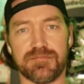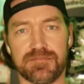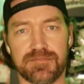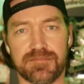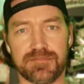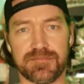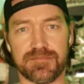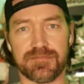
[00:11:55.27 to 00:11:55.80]

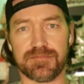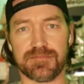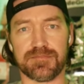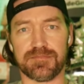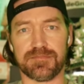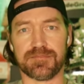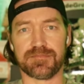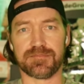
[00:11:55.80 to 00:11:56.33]
Yeah.
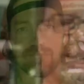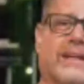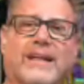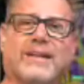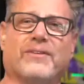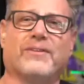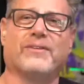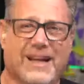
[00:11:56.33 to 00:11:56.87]
And
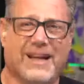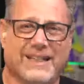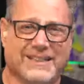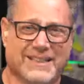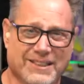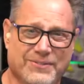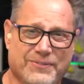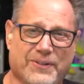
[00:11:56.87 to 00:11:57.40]
if you like
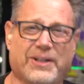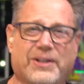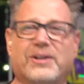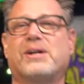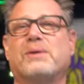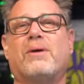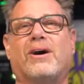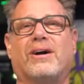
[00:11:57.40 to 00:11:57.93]
this video,
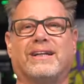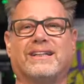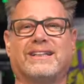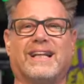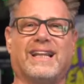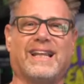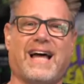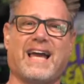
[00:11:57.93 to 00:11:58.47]
come on, hit
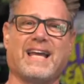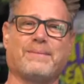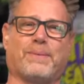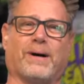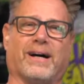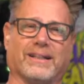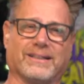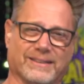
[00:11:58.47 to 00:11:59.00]
the like
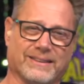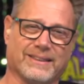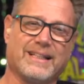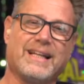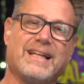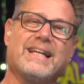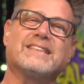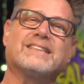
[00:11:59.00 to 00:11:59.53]
button.
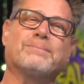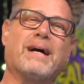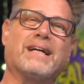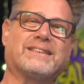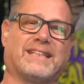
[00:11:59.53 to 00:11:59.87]
Smash